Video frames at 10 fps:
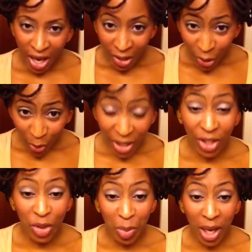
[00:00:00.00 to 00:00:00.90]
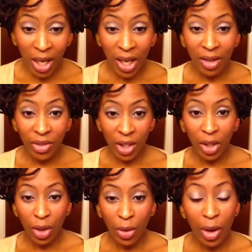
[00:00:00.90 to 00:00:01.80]
So I just made a
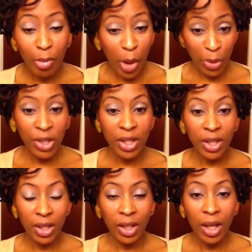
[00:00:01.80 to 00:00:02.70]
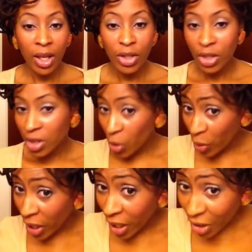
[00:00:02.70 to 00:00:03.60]
video and posted it
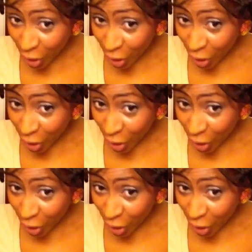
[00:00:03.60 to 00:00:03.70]
showing,